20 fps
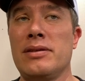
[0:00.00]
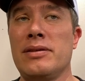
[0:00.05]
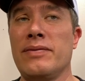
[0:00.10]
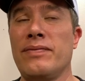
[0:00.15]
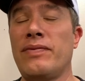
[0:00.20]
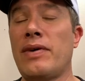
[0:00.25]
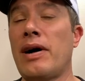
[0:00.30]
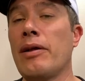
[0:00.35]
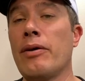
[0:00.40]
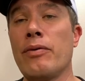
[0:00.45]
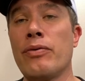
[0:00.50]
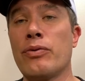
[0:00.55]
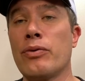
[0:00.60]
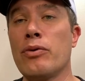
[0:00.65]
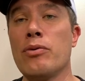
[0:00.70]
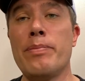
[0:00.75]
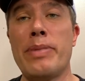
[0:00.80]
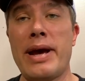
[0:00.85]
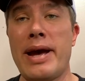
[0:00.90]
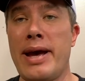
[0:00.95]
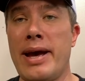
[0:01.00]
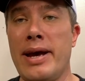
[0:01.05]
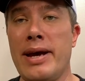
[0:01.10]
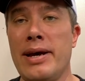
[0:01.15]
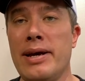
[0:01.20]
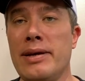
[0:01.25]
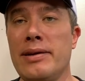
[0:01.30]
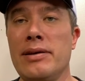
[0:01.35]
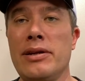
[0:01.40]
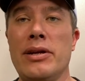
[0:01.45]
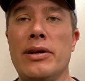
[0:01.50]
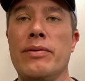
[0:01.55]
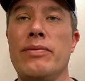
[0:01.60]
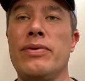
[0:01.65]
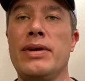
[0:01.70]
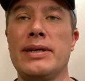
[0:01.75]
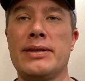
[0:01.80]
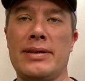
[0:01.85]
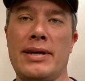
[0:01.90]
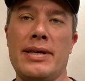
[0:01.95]
the follow through bad? You know,
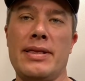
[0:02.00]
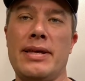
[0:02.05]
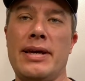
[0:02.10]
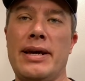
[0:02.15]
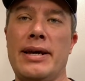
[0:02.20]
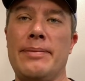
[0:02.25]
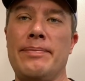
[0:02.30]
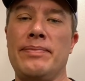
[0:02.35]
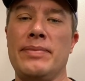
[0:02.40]
things like that.